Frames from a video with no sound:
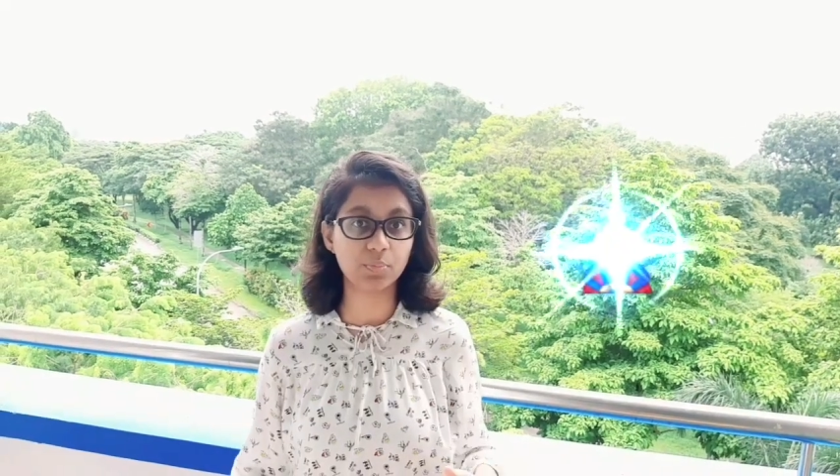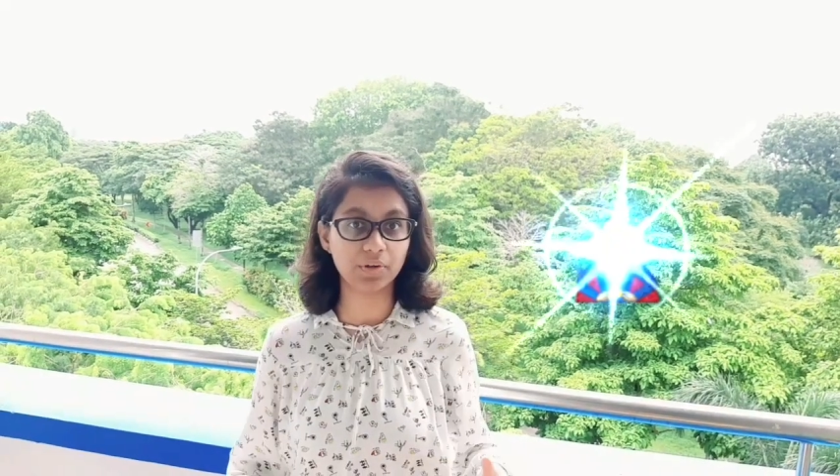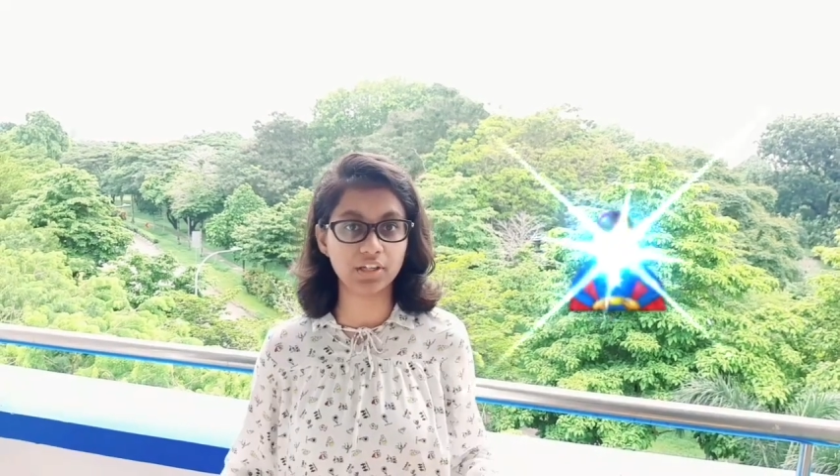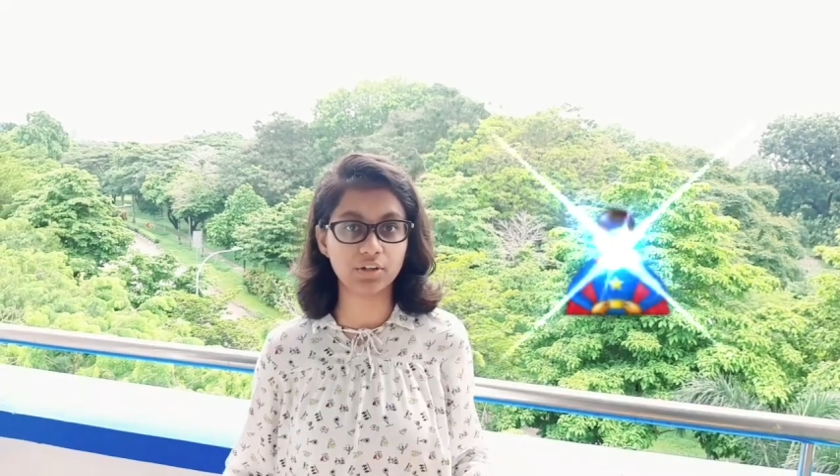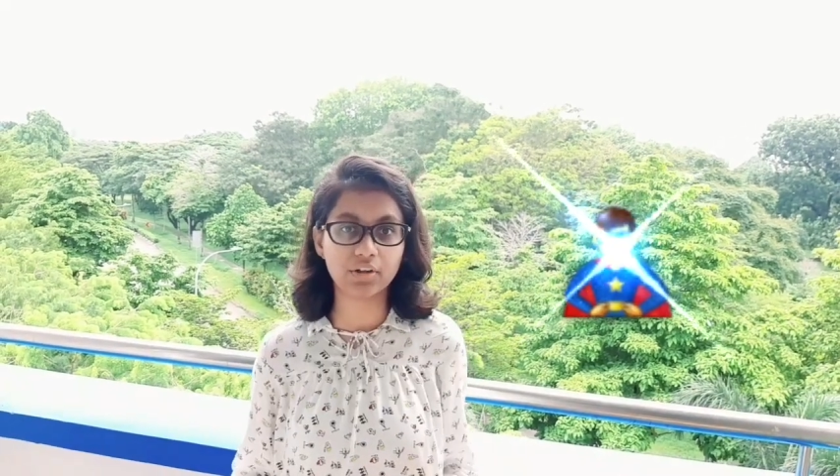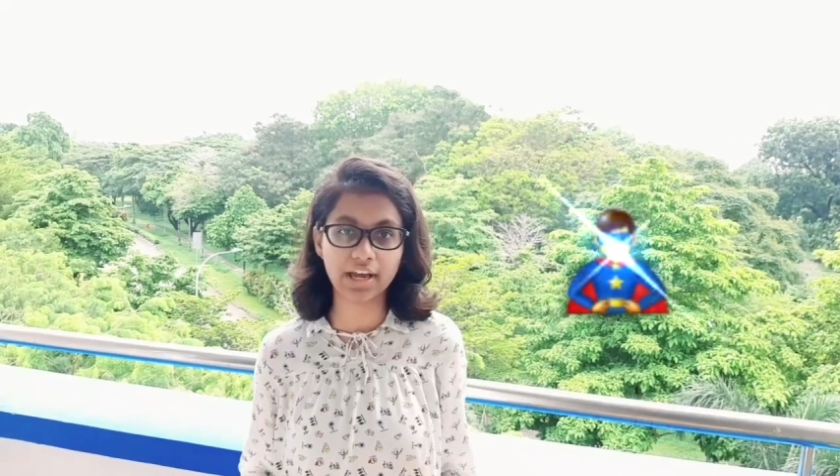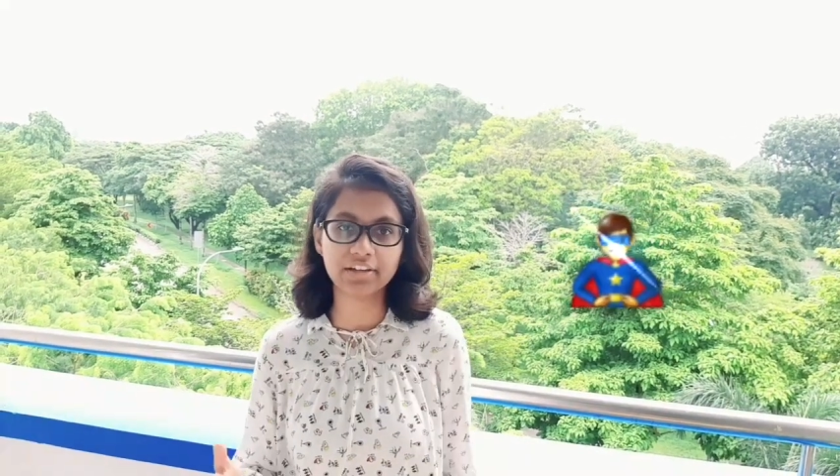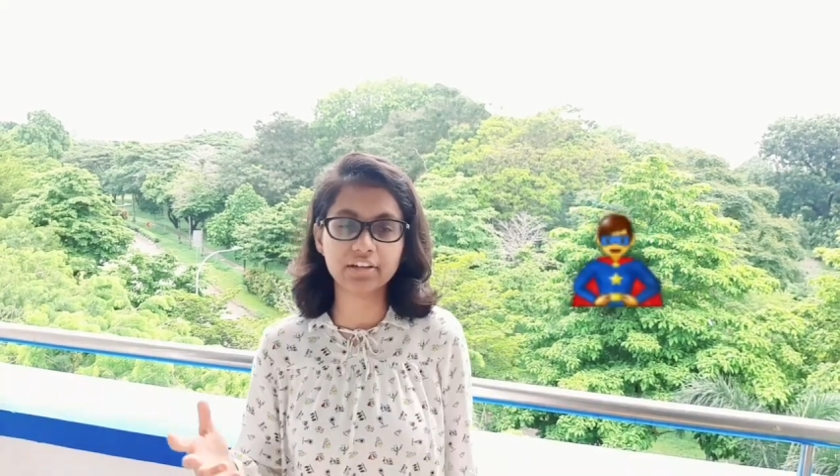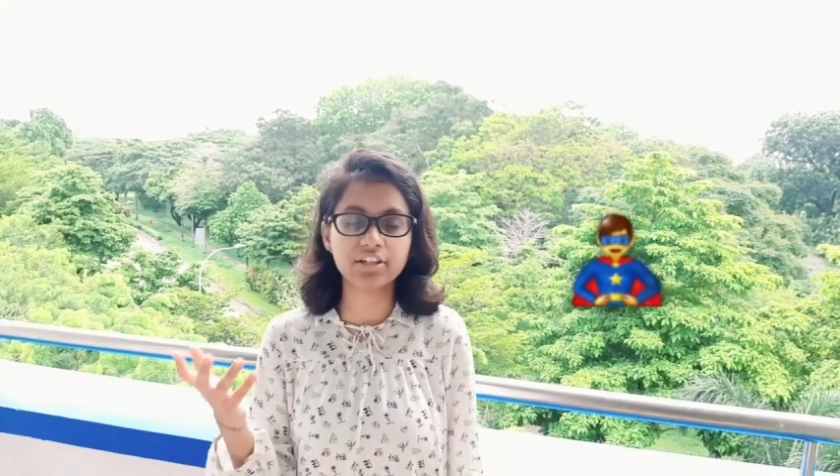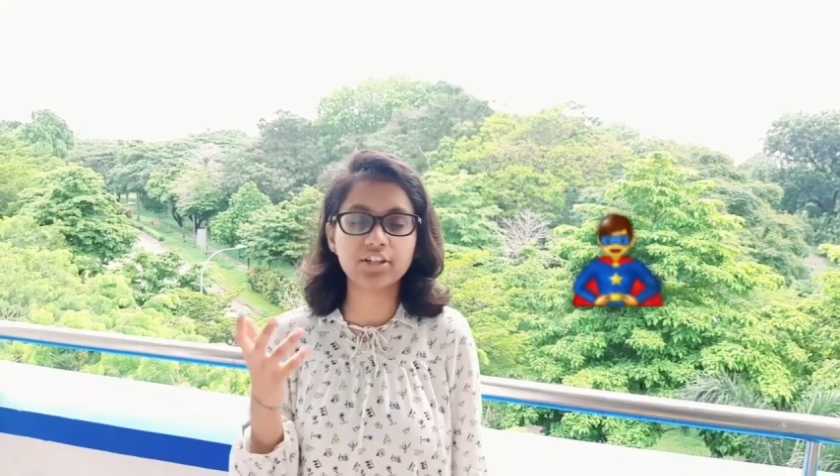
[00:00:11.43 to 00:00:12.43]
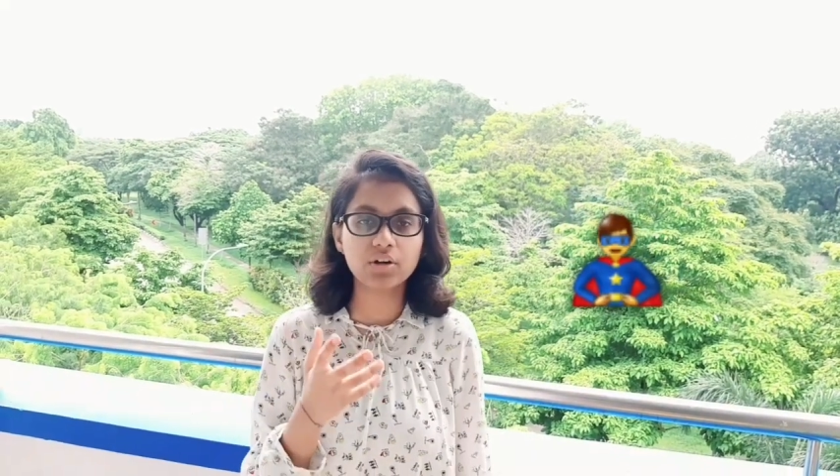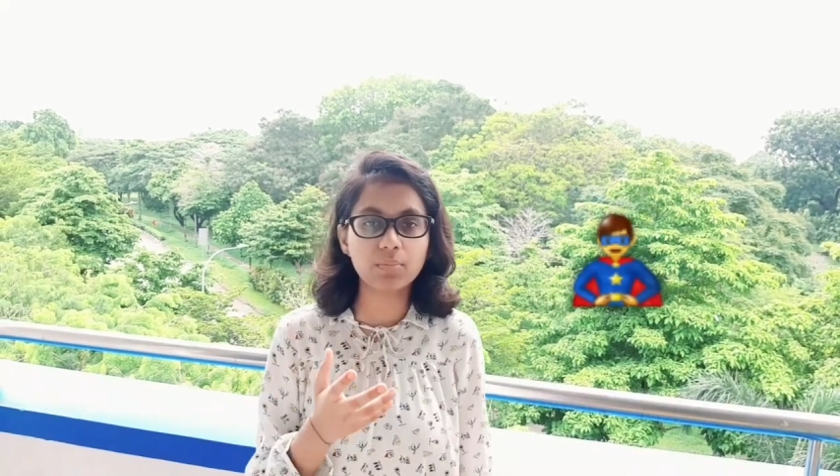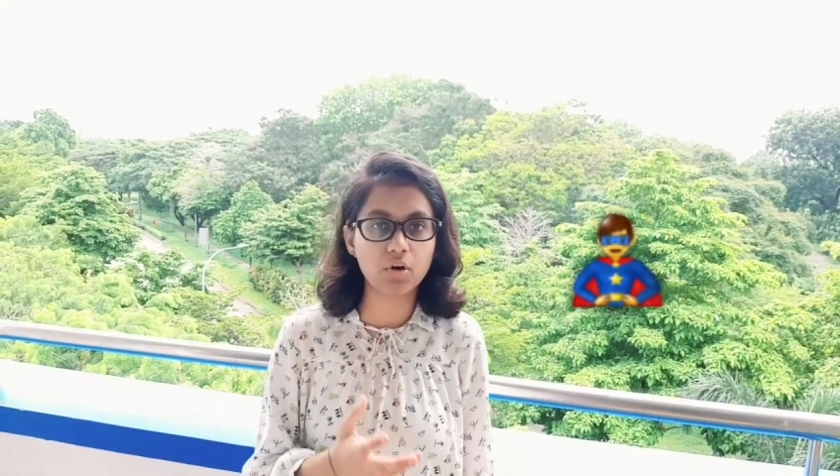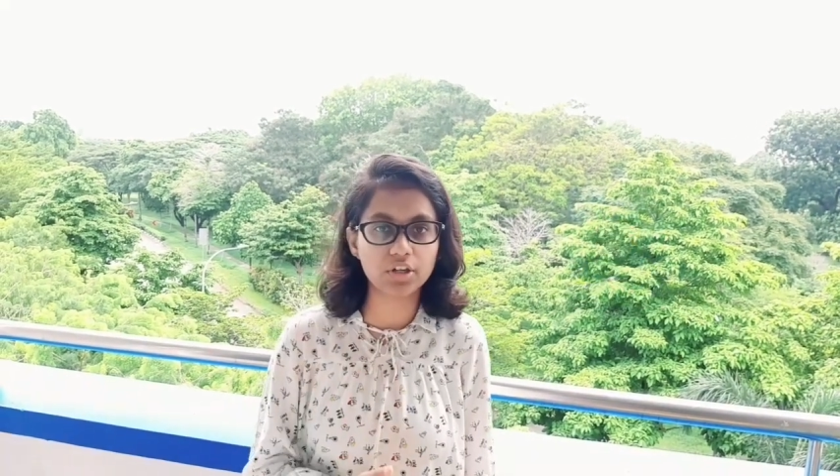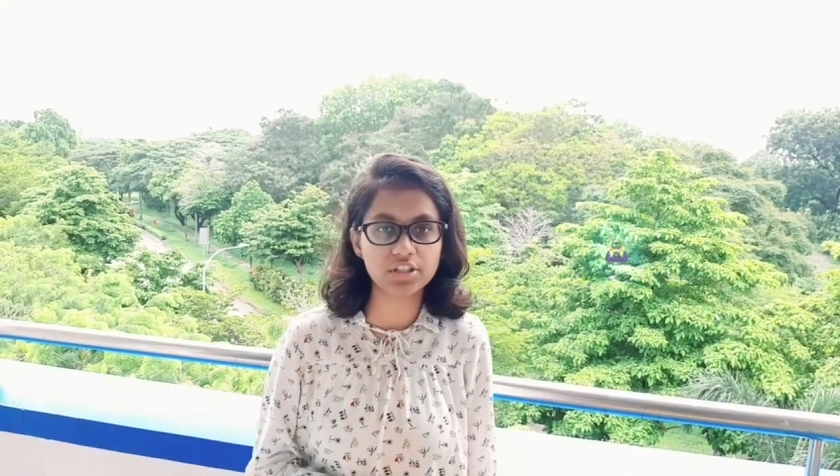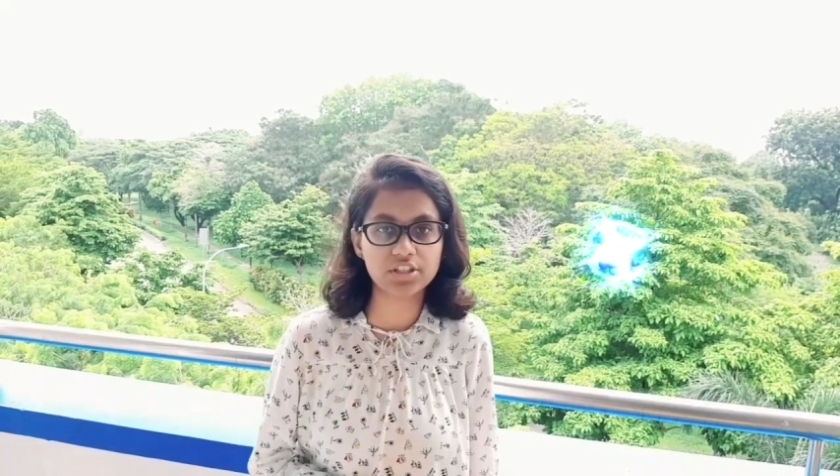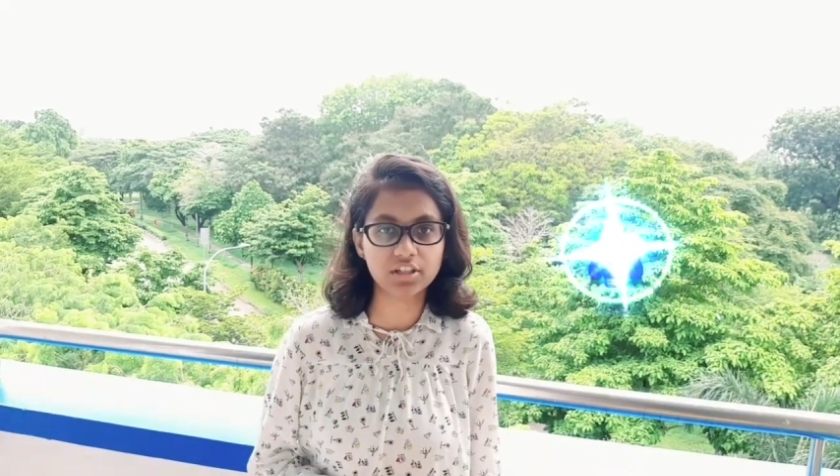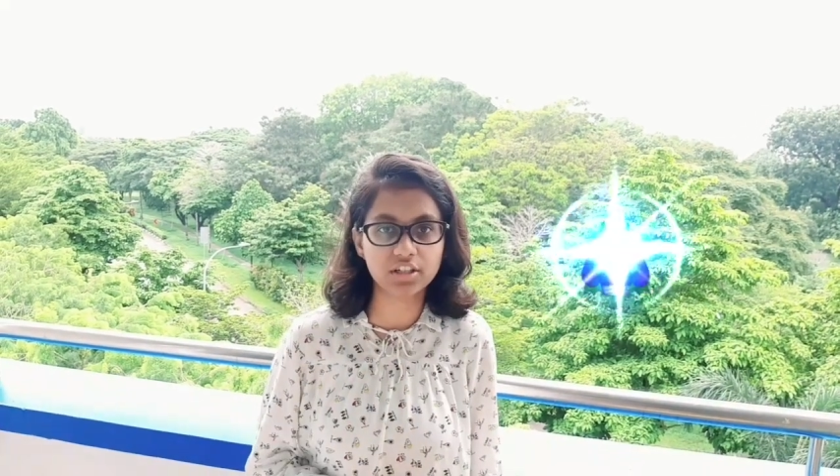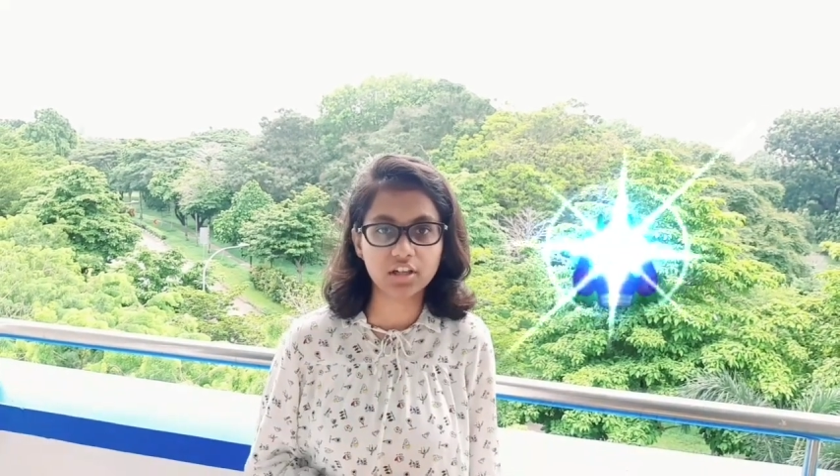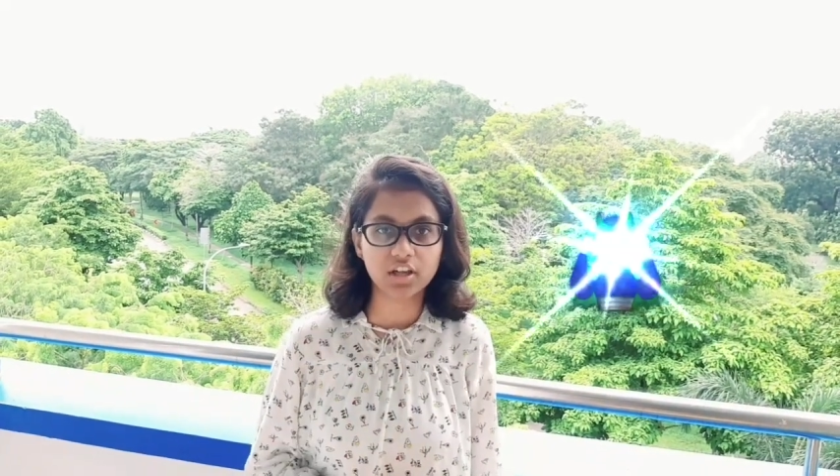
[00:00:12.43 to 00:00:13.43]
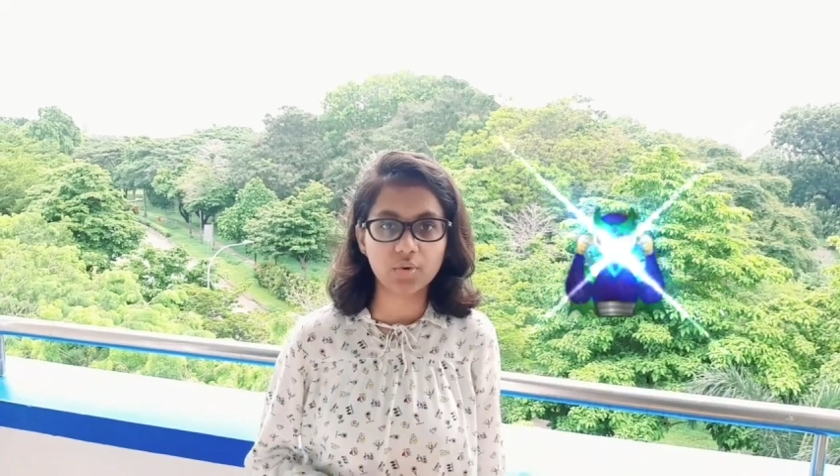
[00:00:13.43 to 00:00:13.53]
superhero can turn into a monster